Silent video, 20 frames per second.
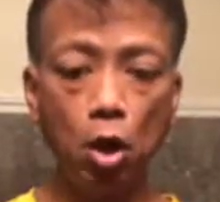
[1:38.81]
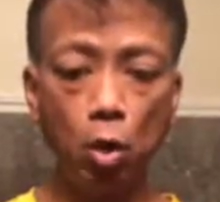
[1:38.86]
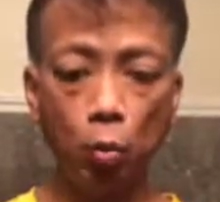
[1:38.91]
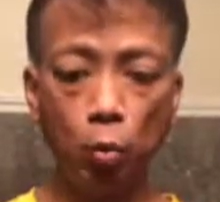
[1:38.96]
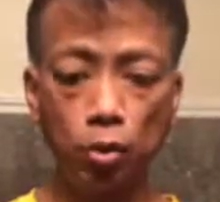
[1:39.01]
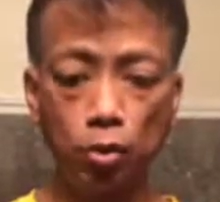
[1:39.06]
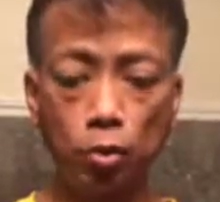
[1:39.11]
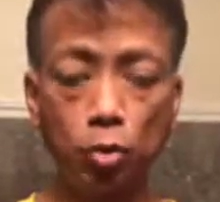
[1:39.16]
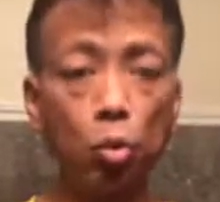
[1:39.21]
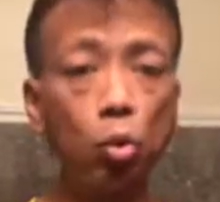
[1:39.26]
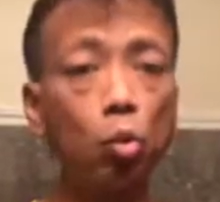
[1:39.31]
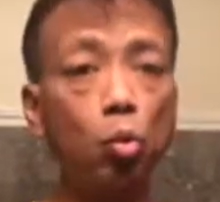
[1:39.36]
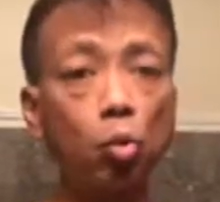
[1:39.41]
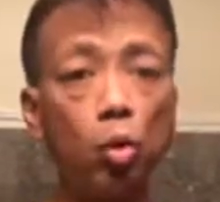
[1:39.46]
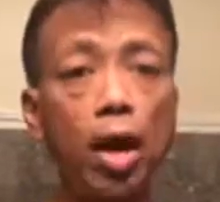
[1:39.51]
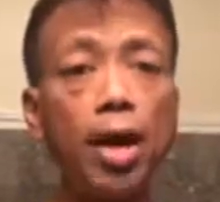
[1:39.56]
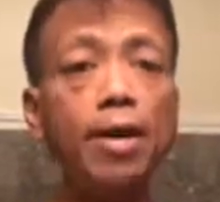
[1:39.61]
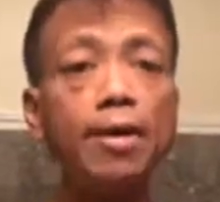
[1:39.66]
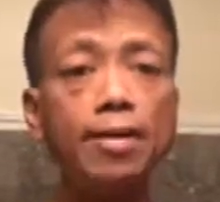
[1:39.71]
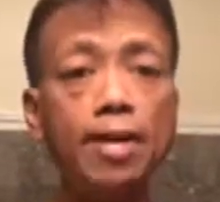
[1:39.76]
was to
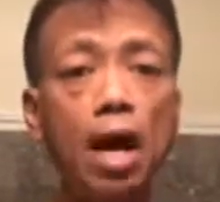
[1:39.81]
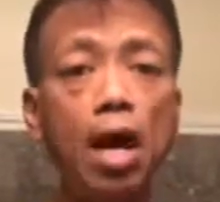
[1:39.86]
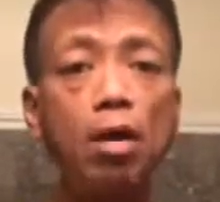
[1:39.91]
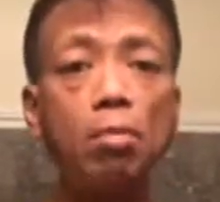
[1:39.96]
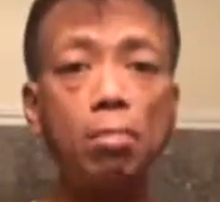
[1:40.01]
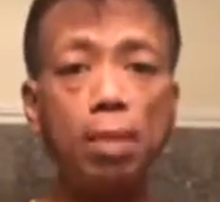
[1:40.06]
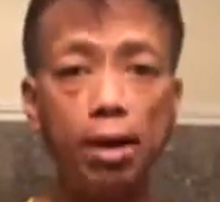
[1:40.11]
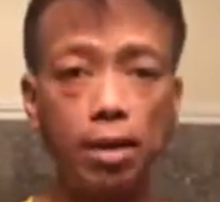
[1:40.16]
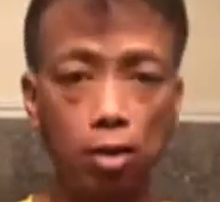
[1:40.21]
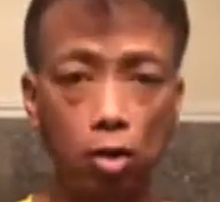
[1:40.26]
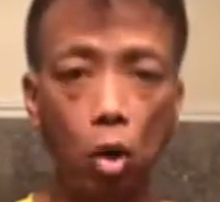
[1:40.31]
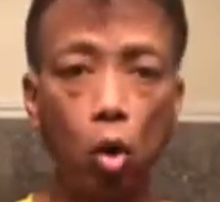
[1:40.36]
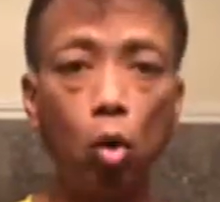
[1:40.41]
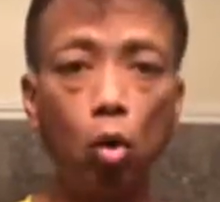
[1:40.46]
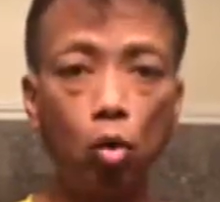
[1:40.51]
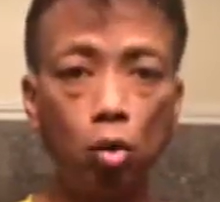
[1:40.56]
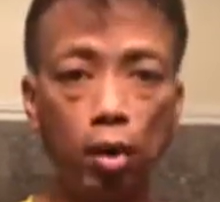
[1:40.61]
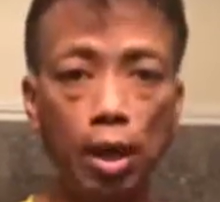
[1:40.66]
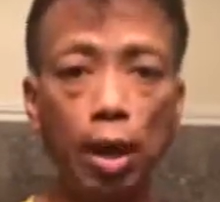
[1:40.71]
write down my goal.